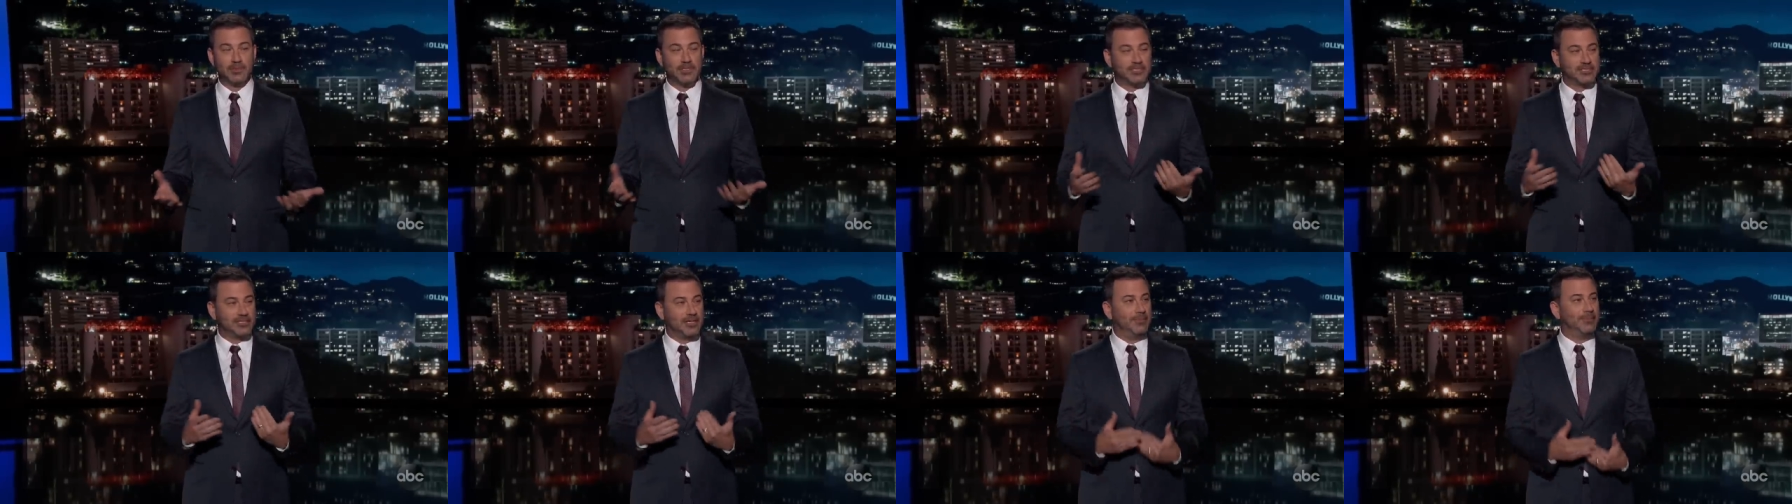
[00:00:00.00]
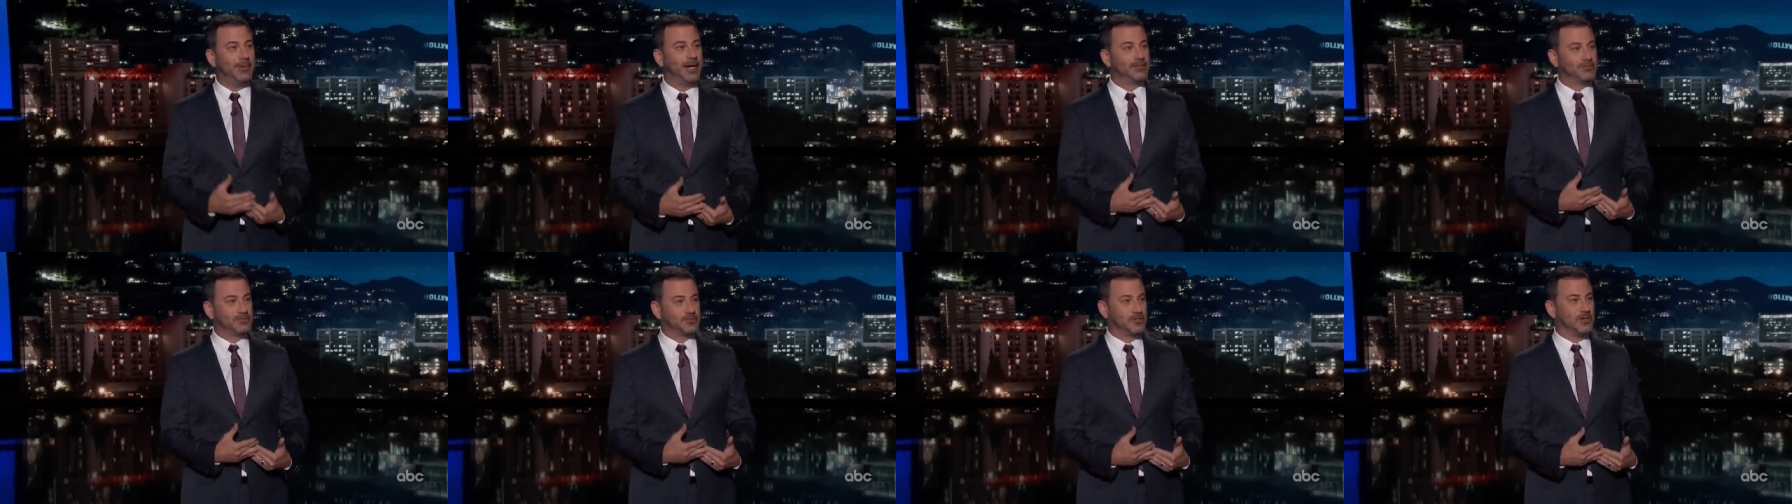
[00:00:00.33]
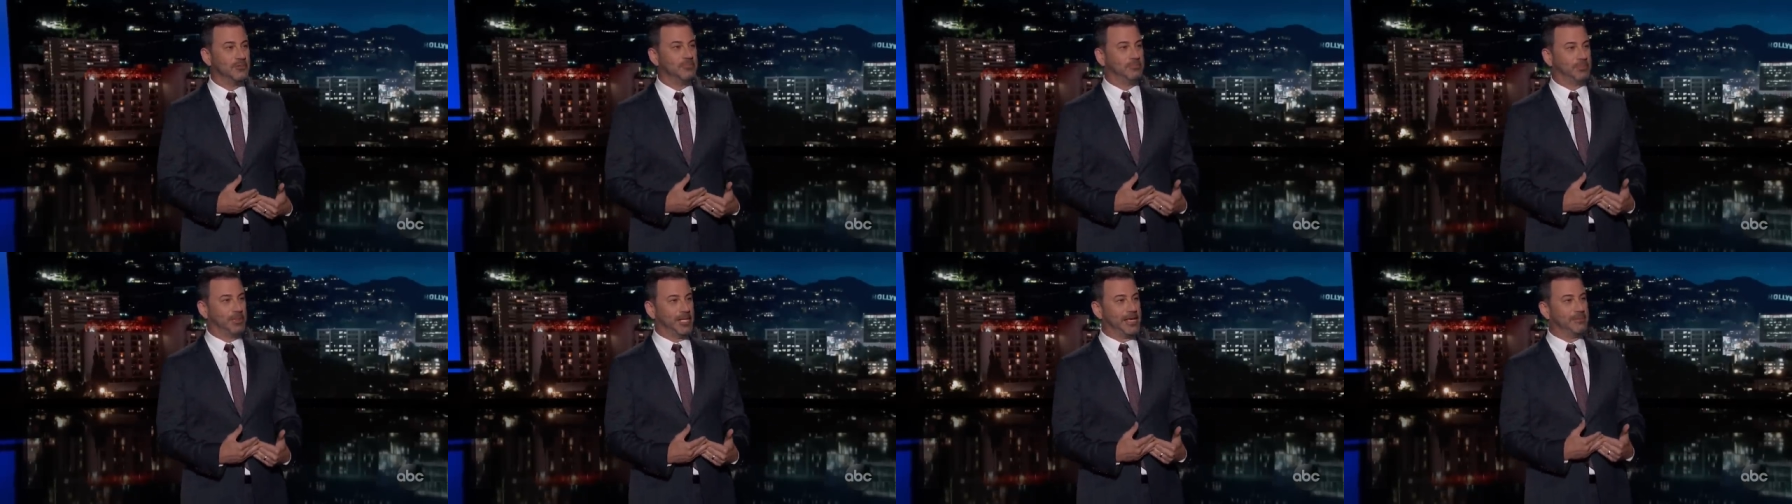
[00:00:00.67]
but somehow
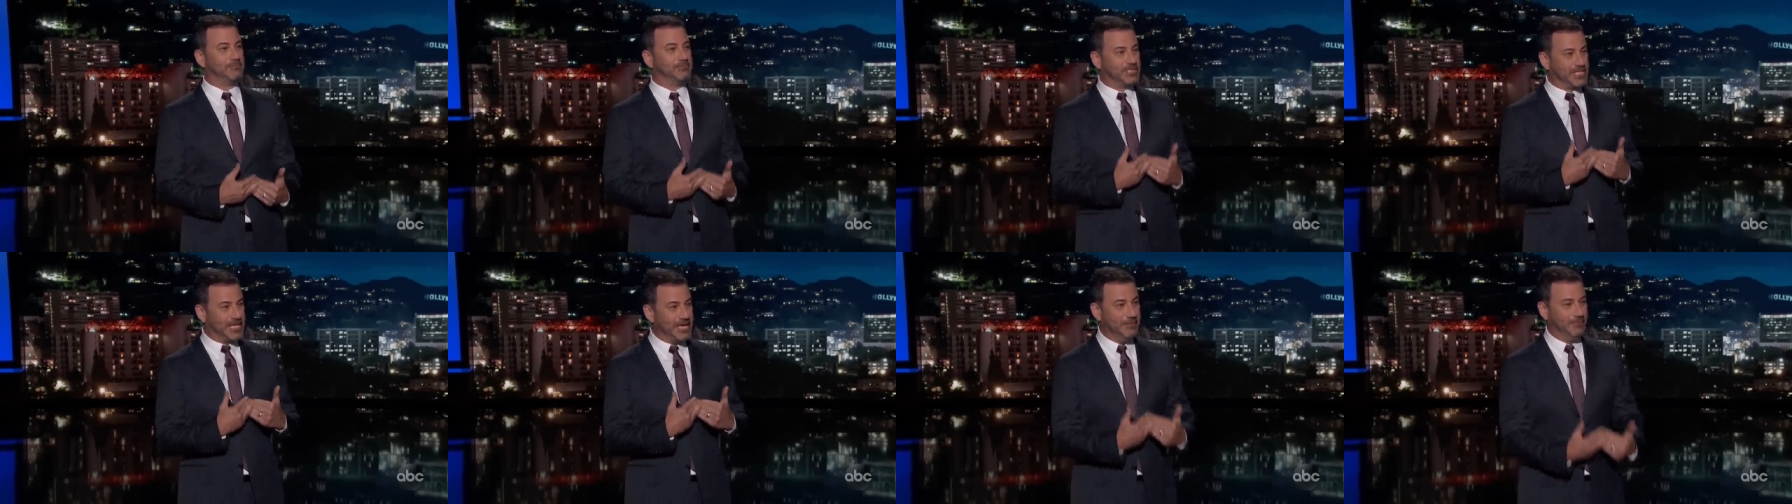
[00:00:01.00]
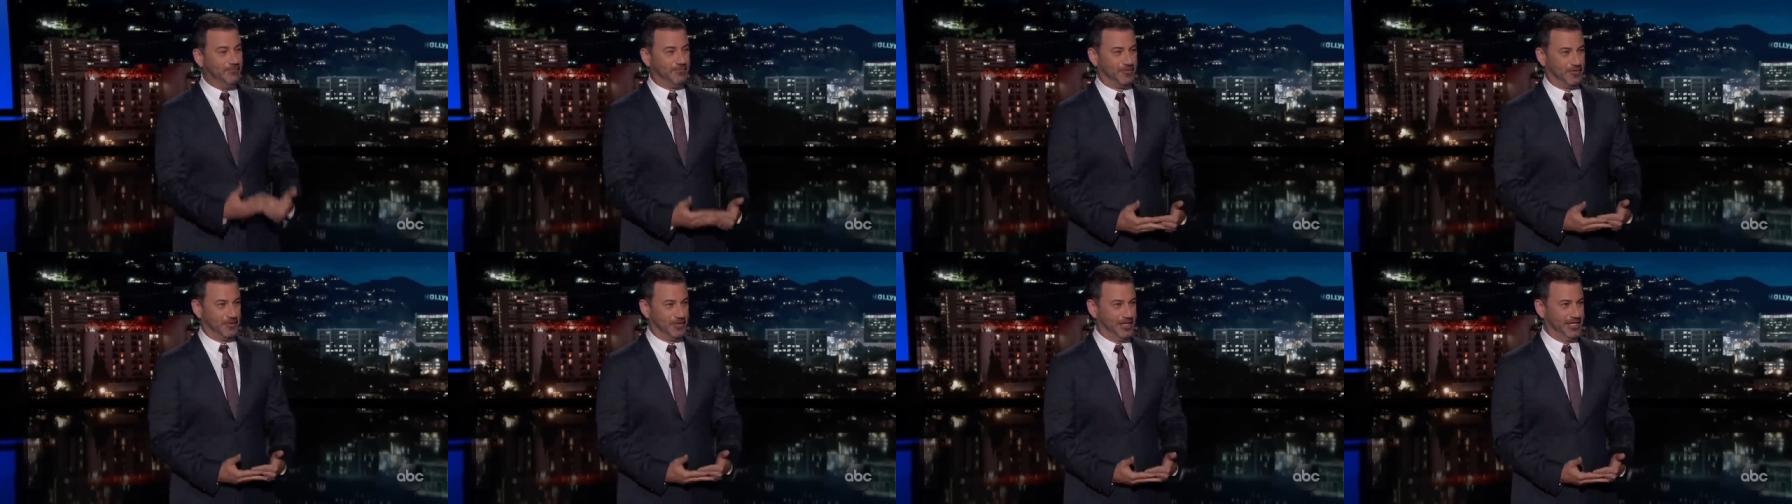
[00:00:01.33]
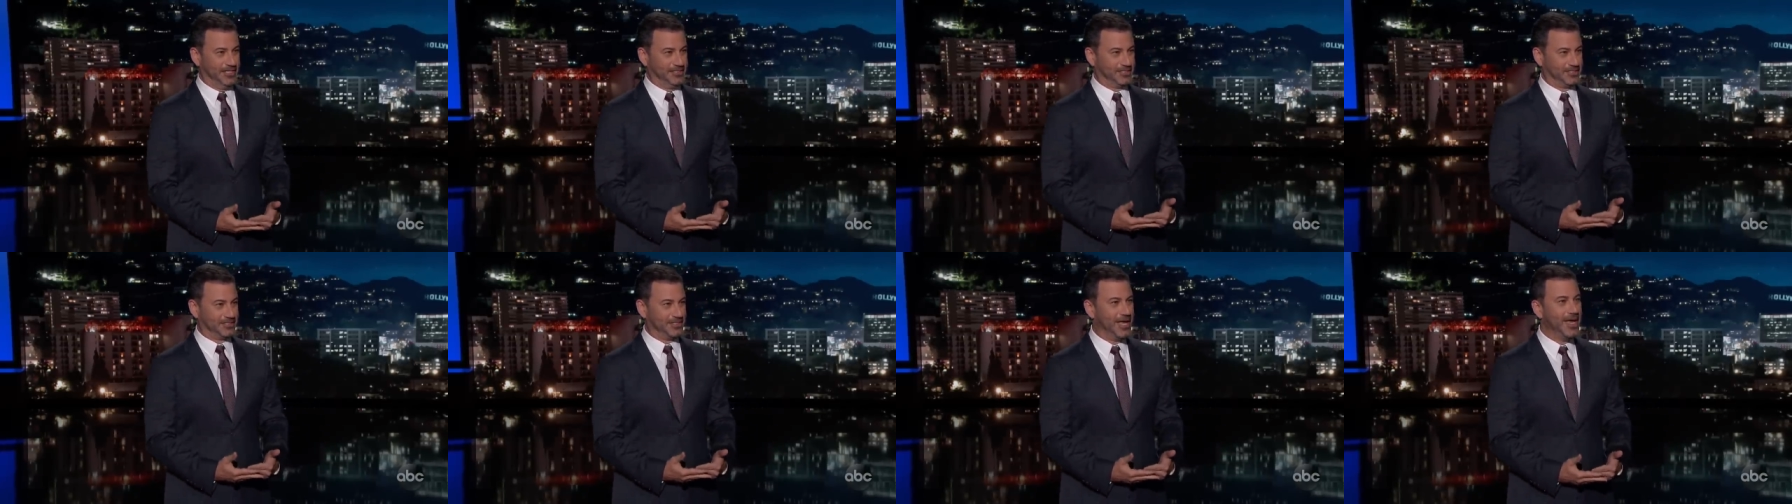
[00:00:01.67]
Trump blames him for
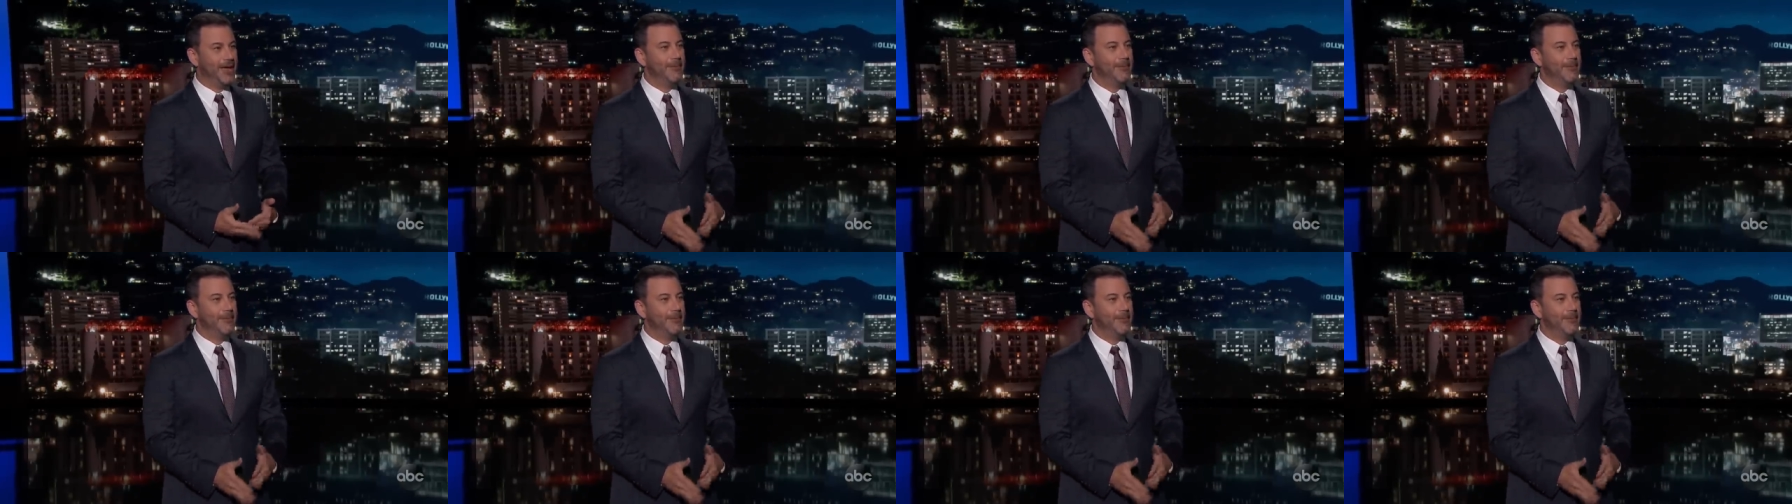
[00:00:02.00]
this.